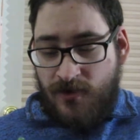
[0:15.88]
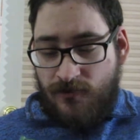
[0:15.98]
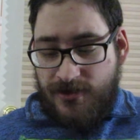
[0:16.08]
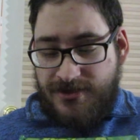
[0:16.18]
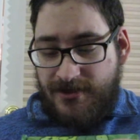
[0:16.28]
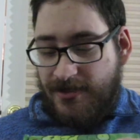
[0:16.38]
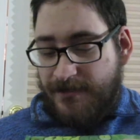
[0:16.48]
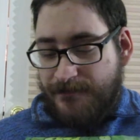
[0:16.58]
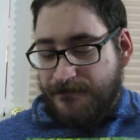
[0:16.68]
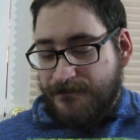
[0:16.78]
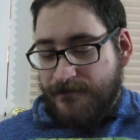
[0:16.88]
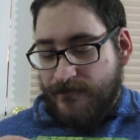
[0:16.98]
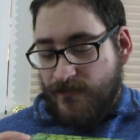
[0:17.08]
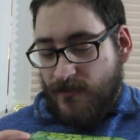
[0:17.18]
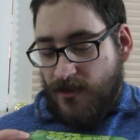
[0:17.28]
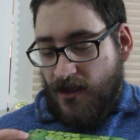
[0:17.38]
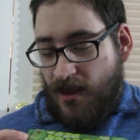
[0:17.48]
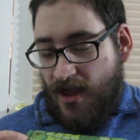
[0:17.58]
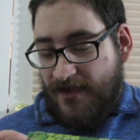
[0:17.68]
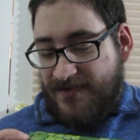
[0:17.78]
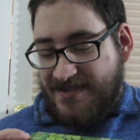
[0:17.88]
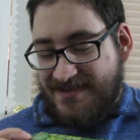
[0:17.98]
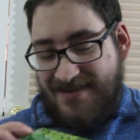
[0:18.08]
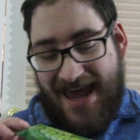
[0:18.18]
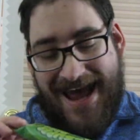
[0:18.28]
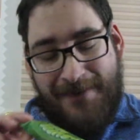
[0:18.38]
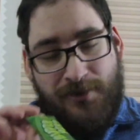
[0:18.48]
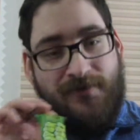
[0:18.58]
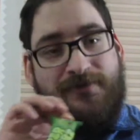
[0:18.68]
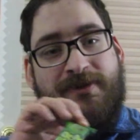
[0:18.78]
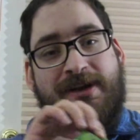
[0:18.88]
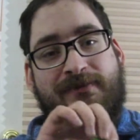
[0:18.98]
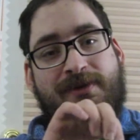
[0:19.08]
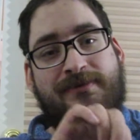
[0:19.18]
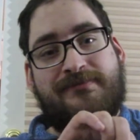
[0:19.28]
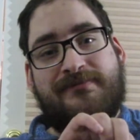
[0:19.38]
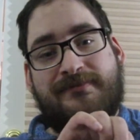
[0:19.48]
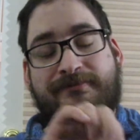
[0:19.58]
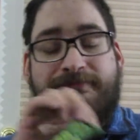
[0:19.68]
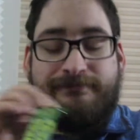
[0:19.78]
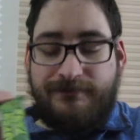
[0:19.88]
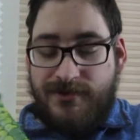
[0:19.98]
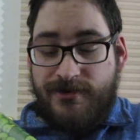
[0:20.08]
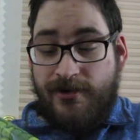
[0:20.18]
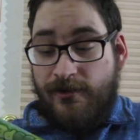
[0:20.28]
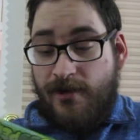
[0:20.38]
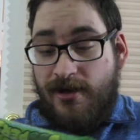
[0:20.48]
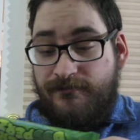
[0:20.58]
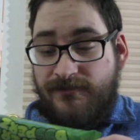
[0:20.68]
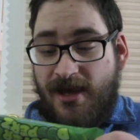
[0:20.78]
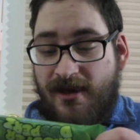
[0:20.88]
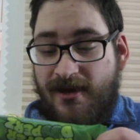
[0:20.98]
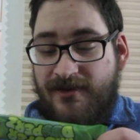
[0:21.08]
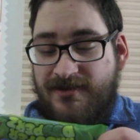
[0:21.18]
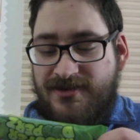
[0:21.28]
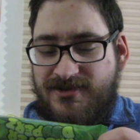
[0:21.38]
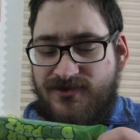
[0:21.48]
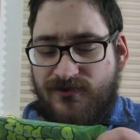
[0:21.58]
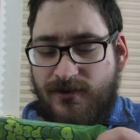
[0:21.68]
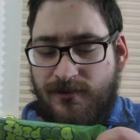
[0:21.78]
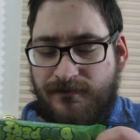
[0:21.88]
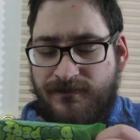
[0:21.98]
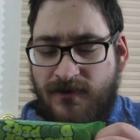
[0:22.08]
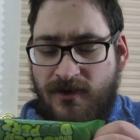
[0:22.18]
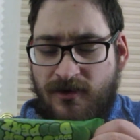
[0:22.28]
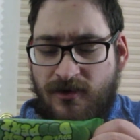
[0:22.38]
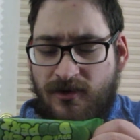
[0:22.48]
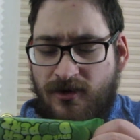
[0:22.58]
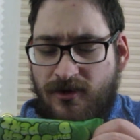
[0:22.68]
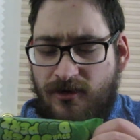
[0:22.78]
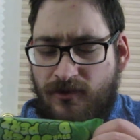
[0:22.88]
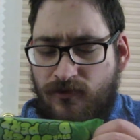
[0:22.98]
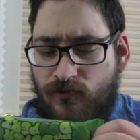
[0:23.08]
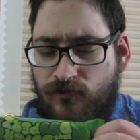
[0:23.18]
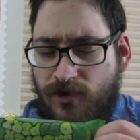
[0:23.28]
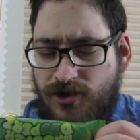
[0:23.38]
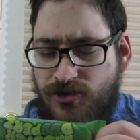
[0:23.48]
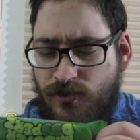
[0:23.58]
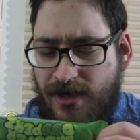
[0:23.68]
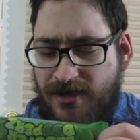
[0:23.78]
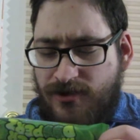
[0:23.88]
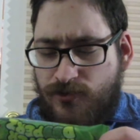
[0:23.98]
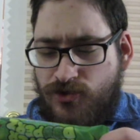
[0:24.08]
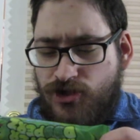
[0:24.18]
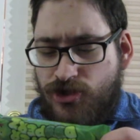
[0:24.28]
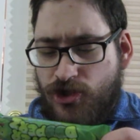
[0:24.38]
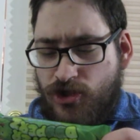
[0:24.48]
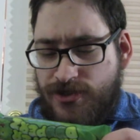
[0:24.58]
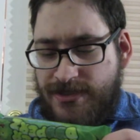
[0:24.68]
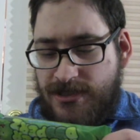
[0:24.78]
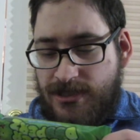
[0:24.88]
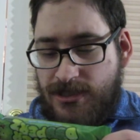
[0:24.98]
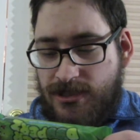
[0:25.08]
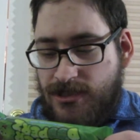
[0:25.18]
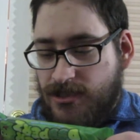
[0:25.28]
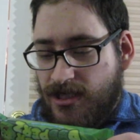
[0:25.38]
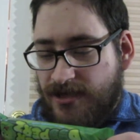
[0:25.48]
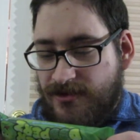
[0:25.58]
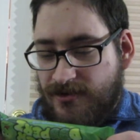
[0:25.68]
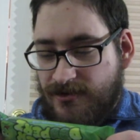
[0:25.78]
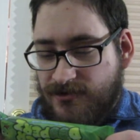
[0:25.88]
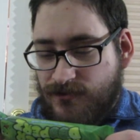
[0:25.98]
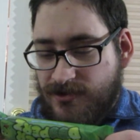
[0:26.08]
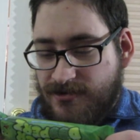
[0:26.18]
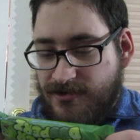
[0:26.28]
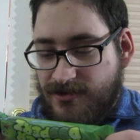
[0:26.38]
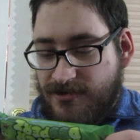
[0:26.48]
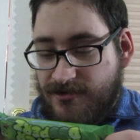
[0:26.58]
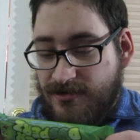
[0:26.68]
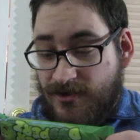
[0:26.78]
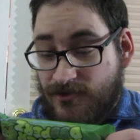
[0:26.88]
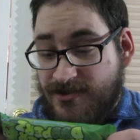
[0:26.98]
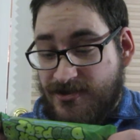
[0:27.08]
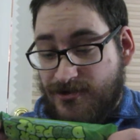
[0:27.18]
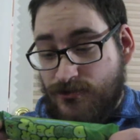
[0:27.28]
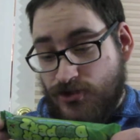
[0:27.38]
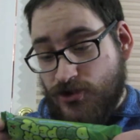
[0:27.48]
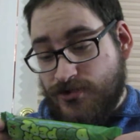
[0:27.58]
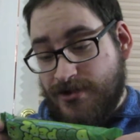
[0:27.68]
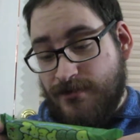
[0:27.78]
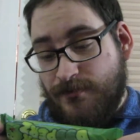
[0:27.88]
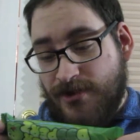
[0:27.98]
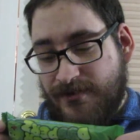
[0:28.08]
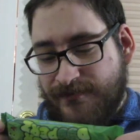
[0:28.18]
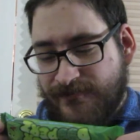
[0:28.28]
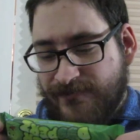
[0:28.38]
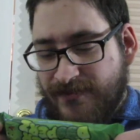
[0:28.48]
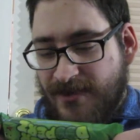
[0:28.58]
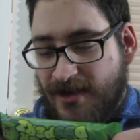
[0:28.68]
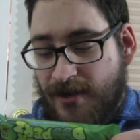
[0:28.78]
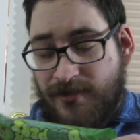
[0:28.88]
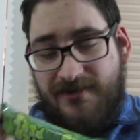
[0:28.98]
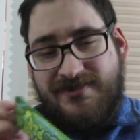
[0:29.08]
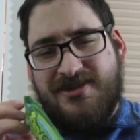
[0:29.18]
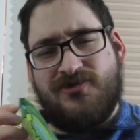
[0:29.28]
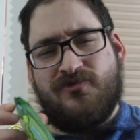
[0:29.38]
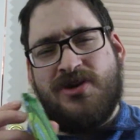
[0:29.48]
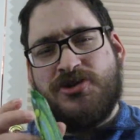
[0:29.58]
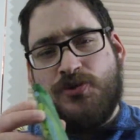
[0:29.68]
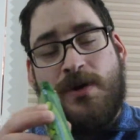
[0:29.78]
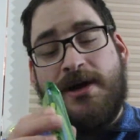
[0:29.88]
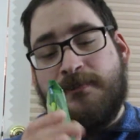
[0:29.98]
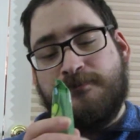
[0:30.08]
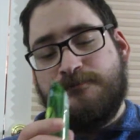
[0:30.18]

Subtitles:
recently. And this is apple flavored. So yeah, and this is from Rushway, New Jersey. I think that's what it says. I know it says New Jersey, but I believe it says Rushway.